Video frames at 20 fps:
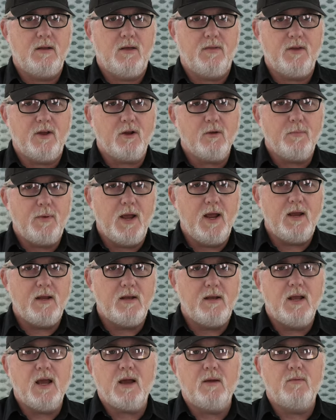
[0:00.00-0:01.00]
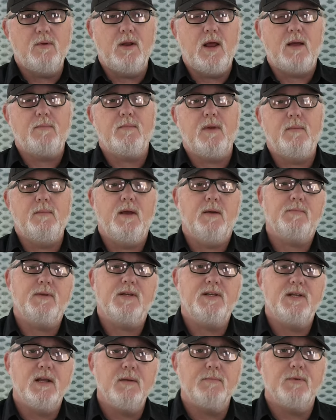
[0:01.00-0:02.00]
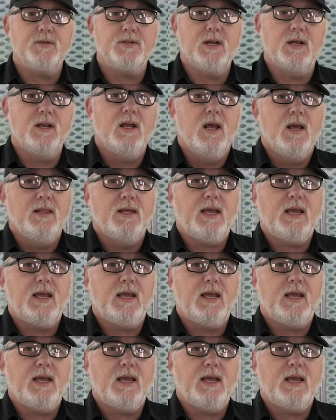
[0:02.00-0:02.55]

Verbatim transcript: a thicker paint, yeah, I would add maybe up to 10%.